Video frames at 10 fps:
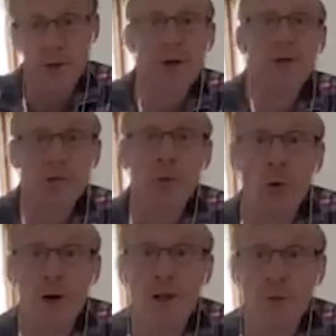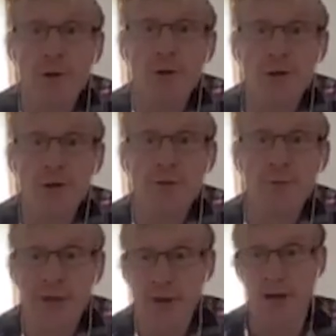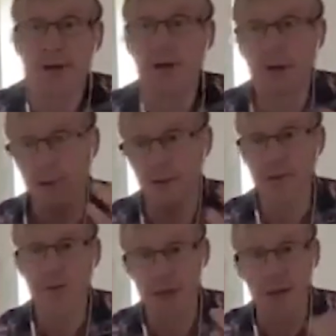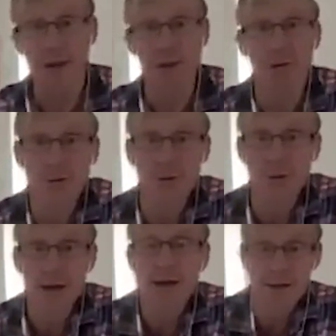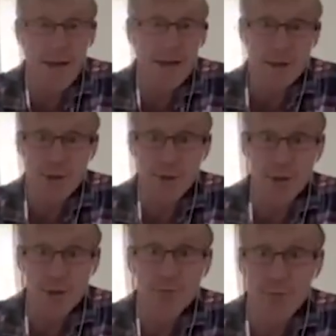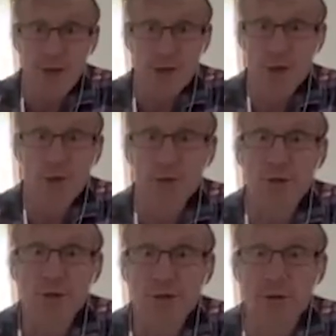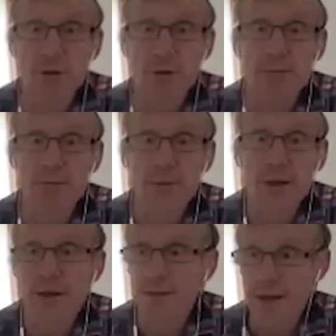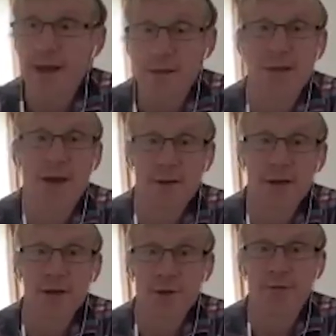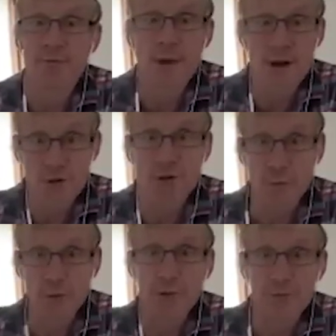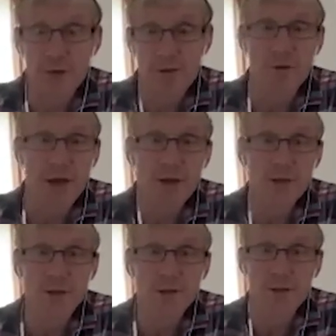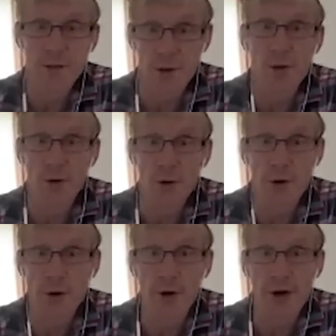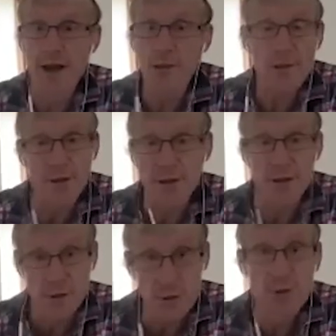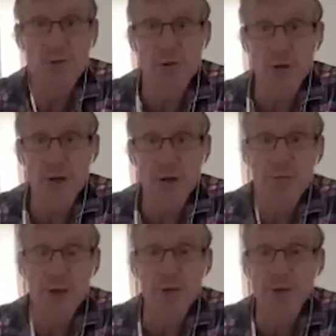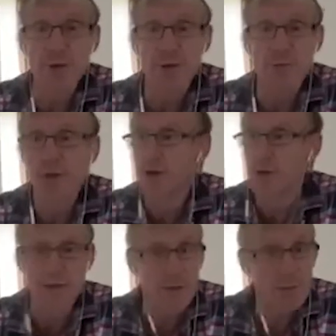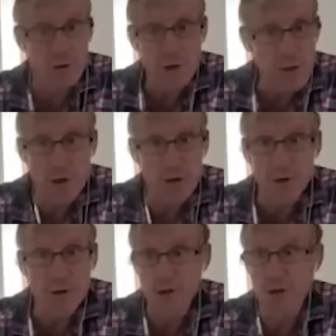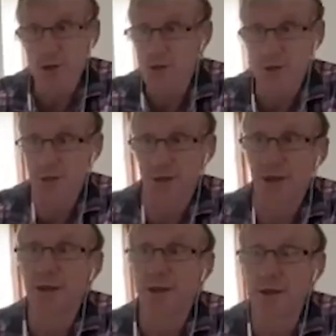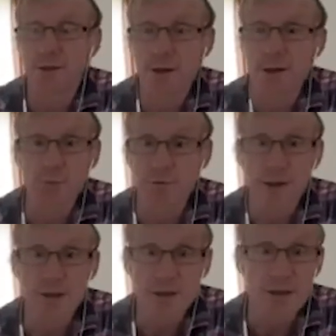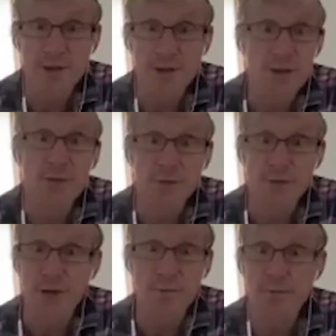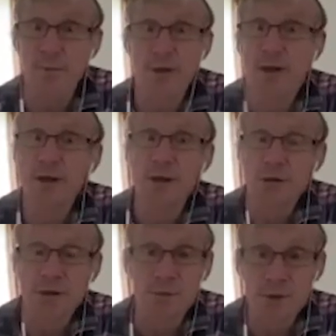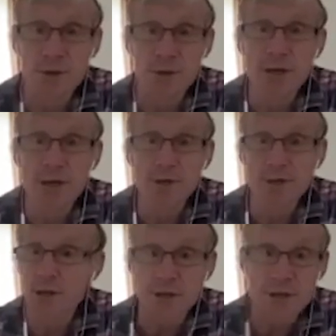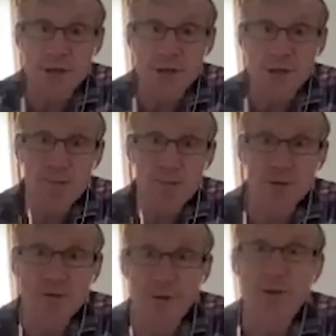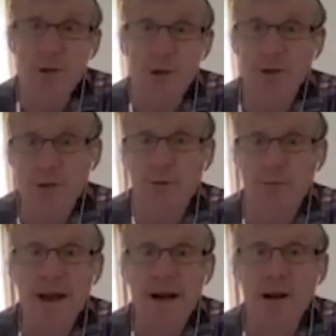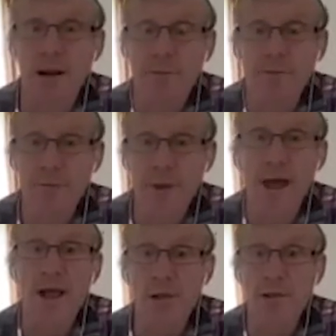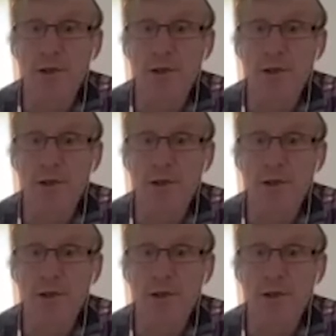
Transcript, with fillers: for a walk in the woods and these chemicals get into your system, that is having a sort of measurable effect on your health. It's good for the immune system. Some research that suggests it's preventative in terms of some disease. So in terms of your physical and sort of mental health,